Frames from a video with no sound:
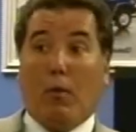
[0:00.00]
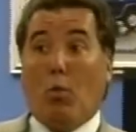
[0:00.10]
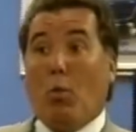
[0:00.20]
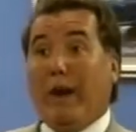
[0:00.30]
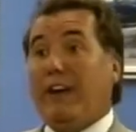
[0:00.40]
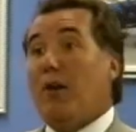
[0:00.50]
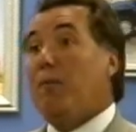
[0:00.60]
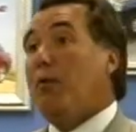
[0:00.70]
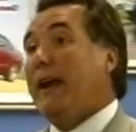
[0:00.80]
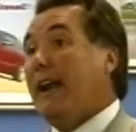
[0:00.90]
We don't
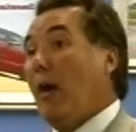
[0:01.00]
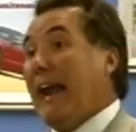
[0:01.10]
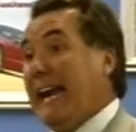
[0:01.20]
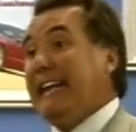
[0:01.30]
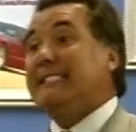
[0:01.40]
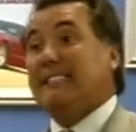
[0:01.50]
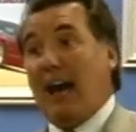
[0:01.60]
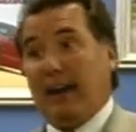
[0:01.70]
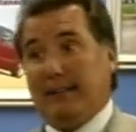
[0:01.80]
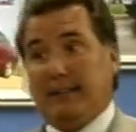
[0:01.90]
put any
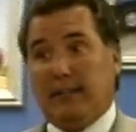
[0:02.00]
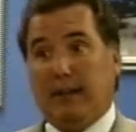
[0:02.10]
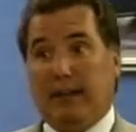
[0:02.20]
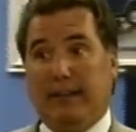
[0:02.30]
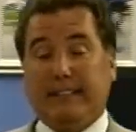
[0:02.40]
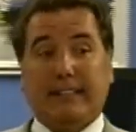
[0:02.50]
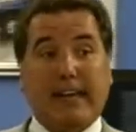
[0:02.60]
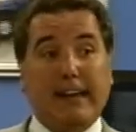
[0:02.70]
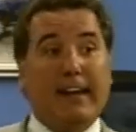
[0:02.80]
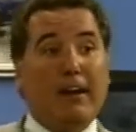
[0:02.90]
solids. This thing
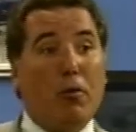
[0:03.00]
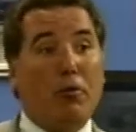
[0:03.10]
can go through